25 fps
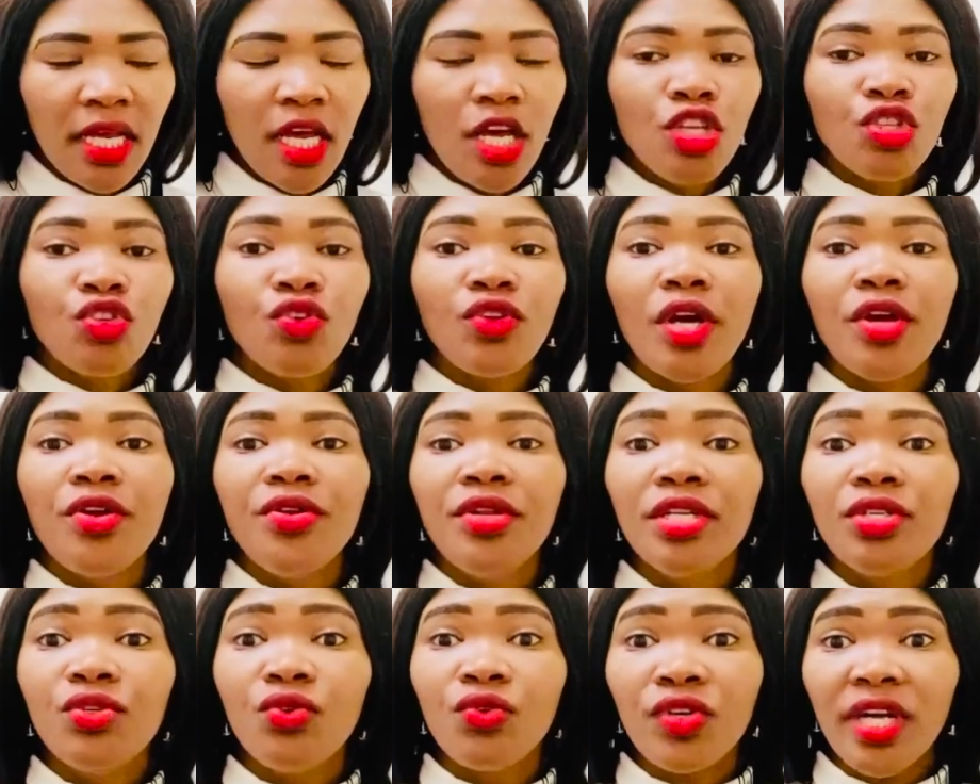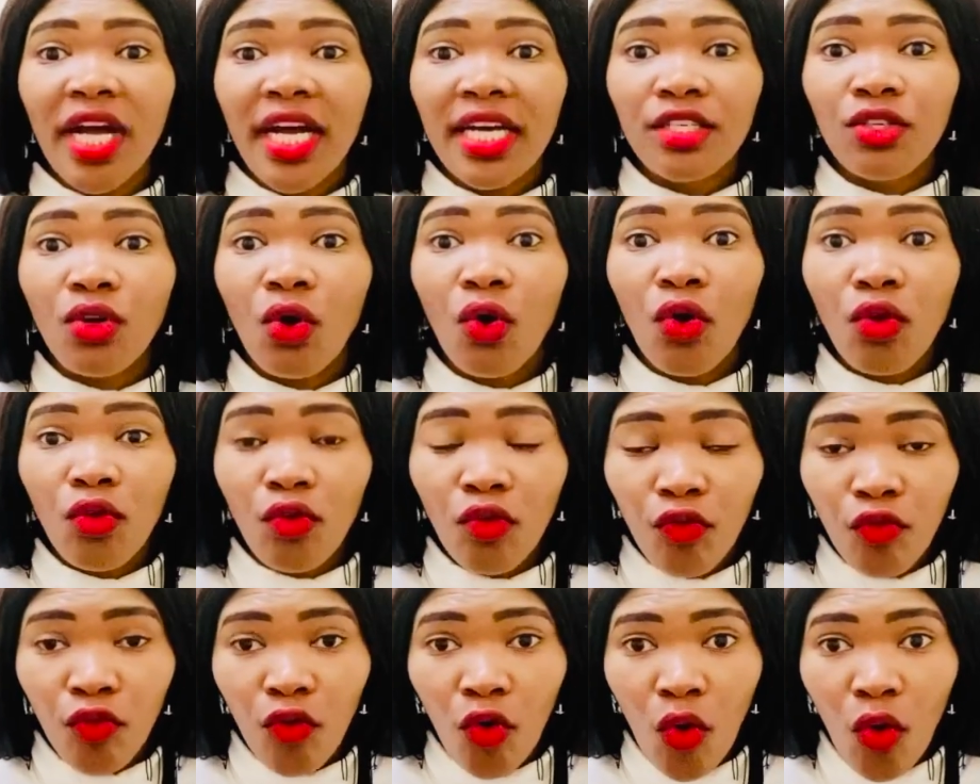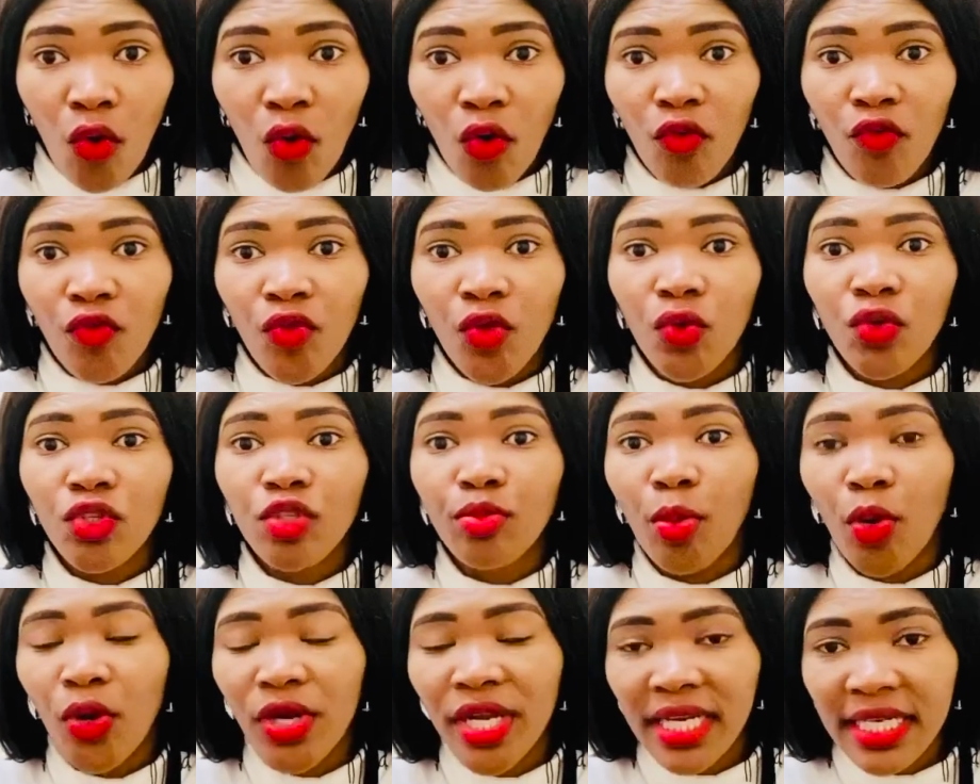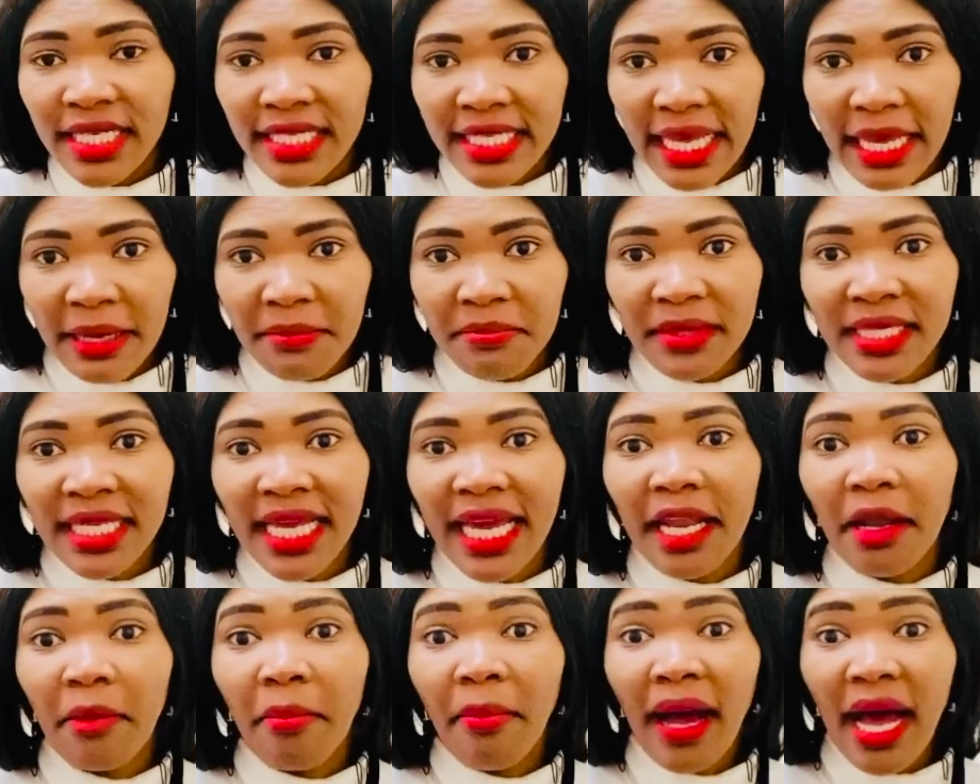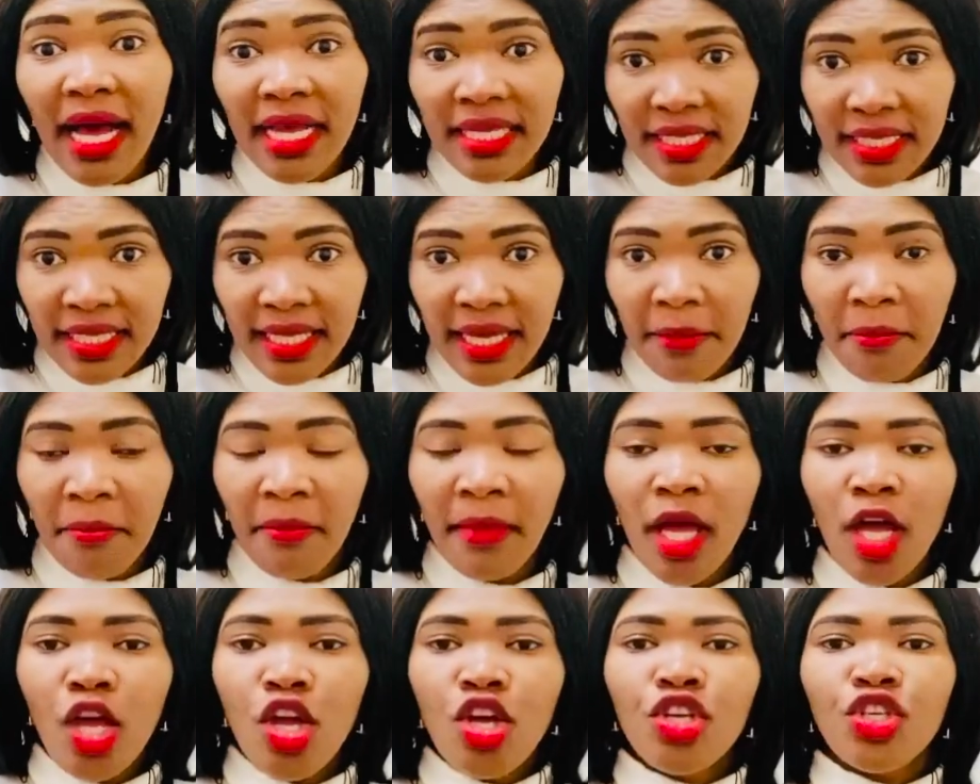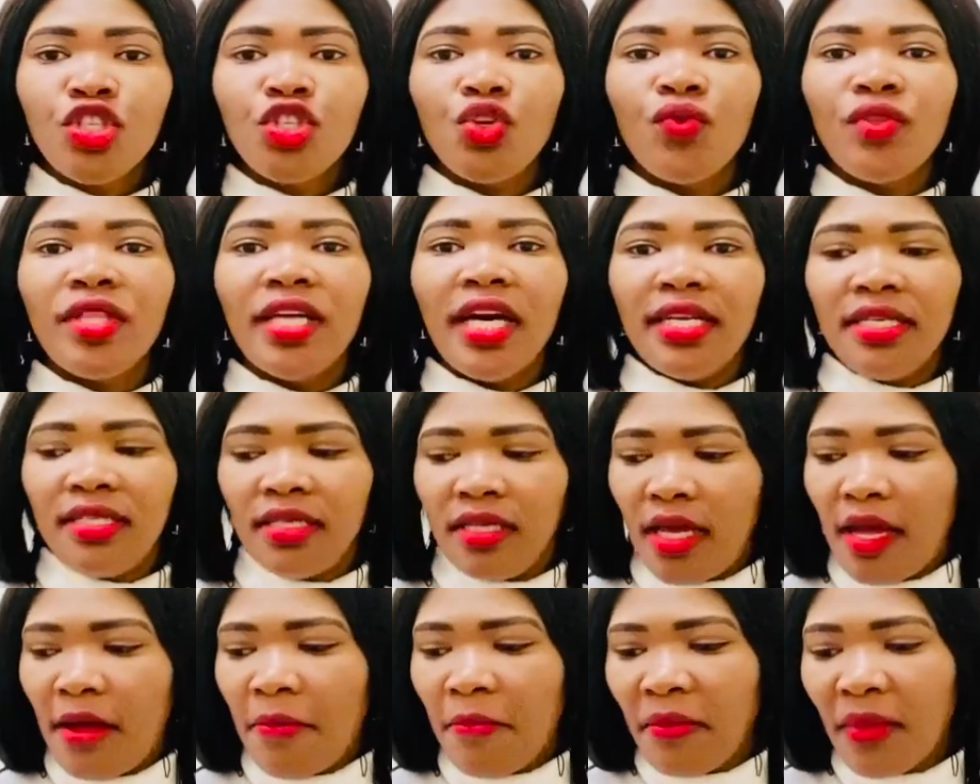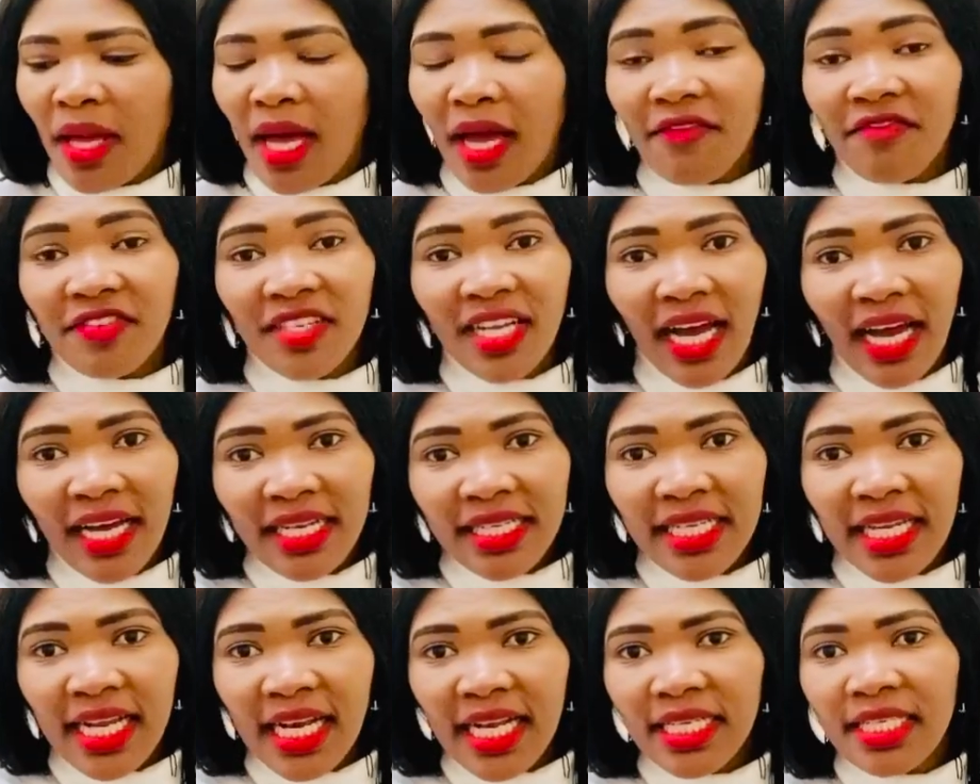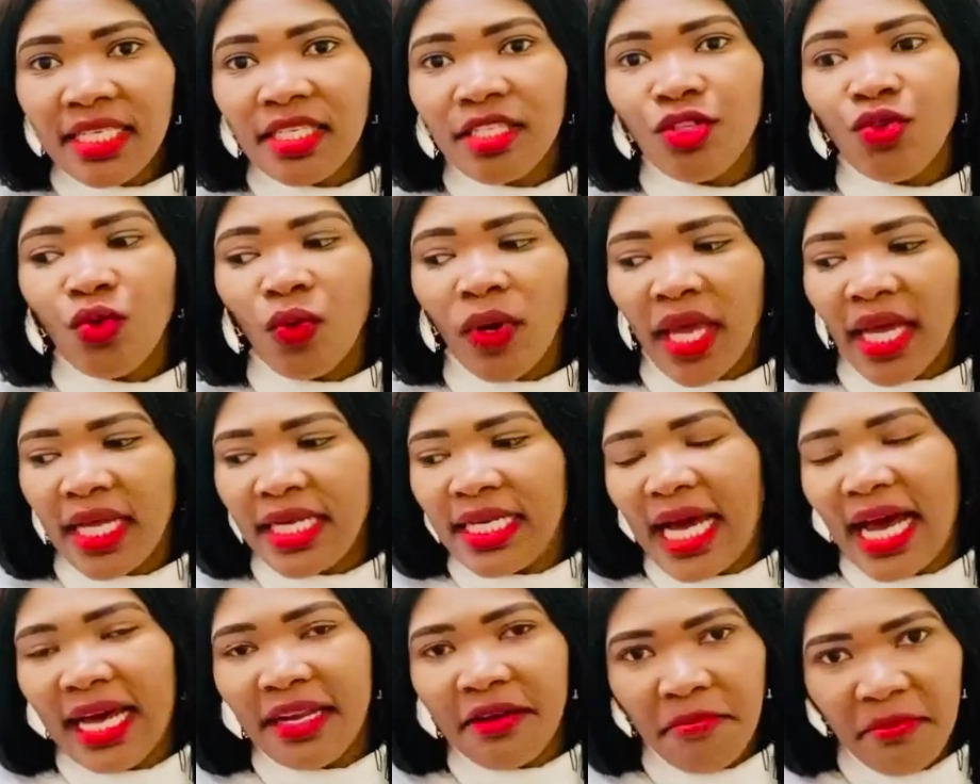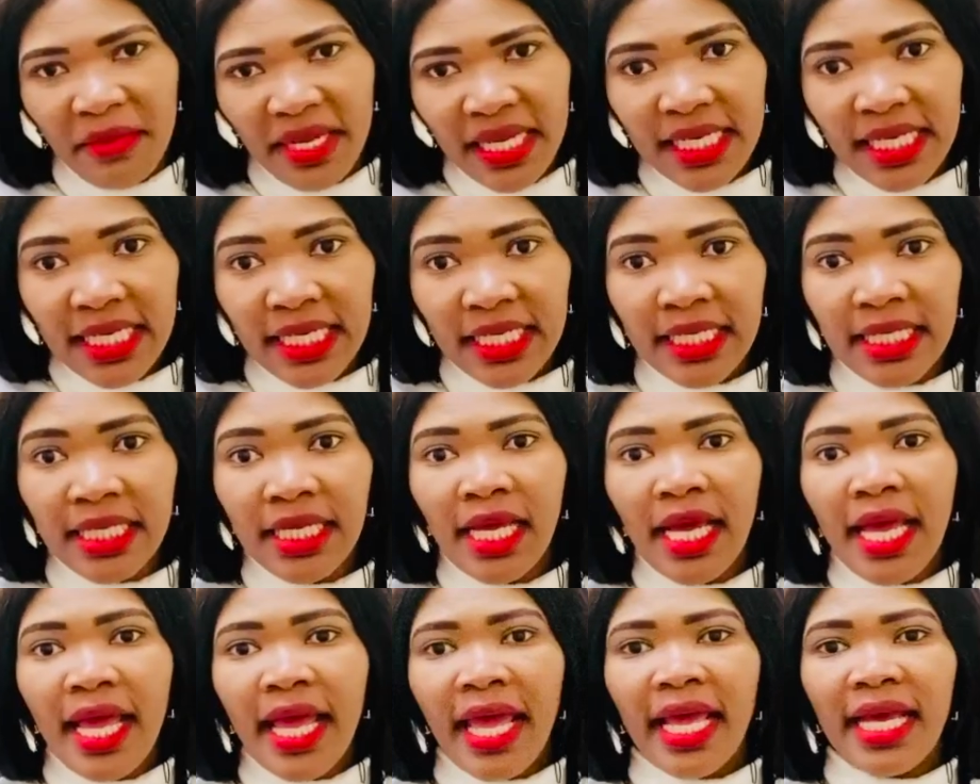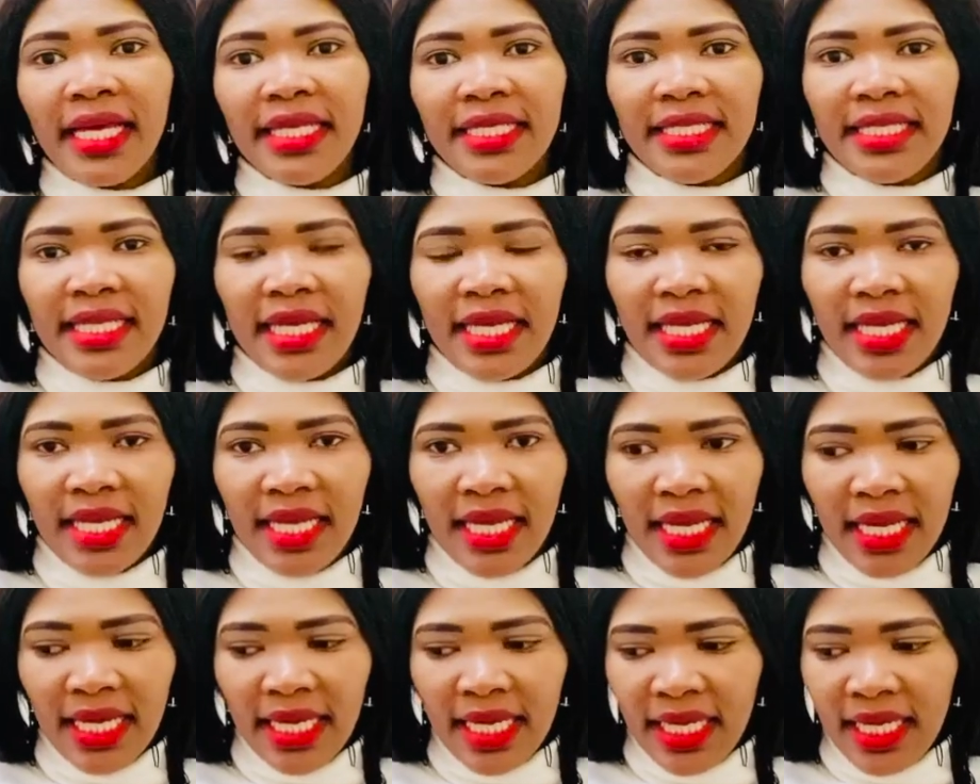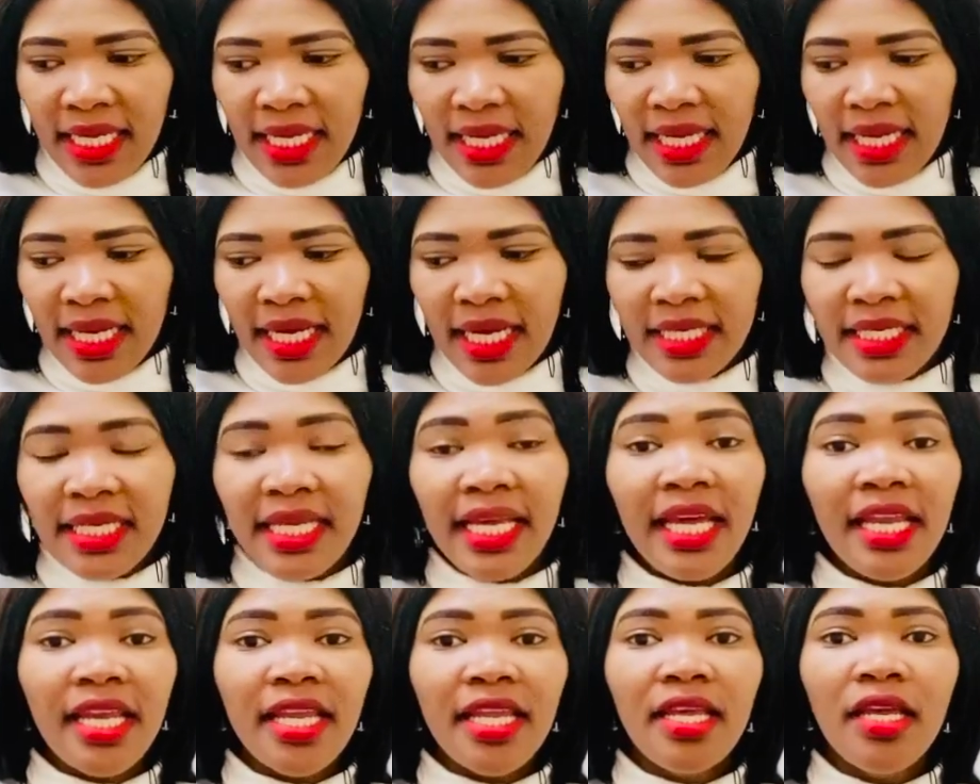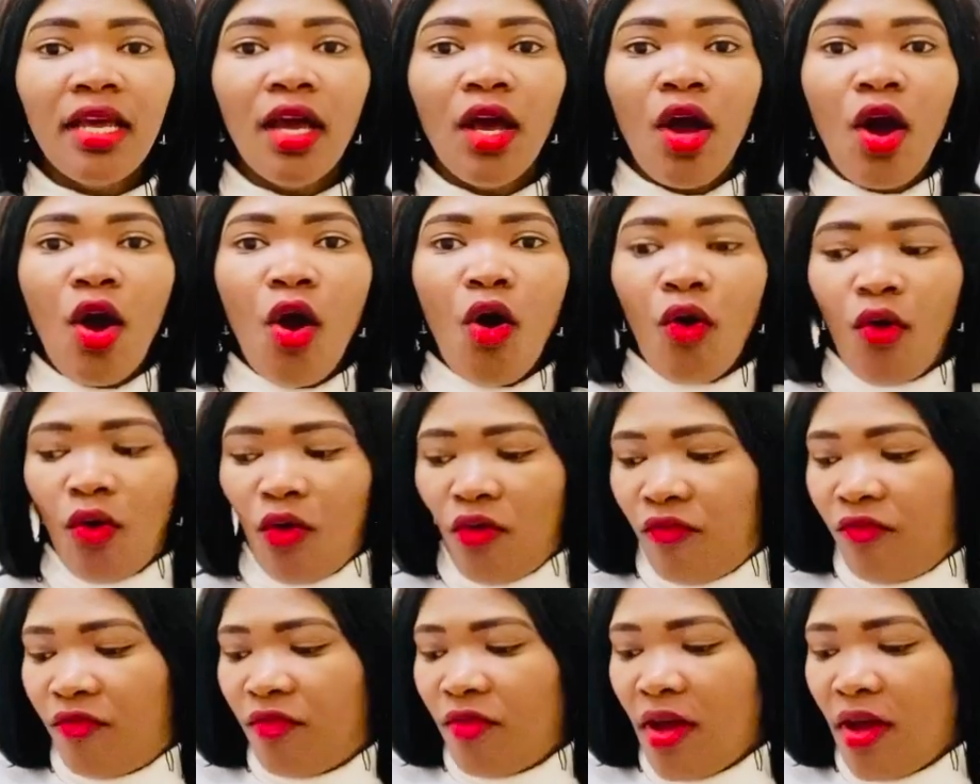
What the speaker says: So now you need to write all four of those board exams and pass them, so that after articles you get admitted as an attorney of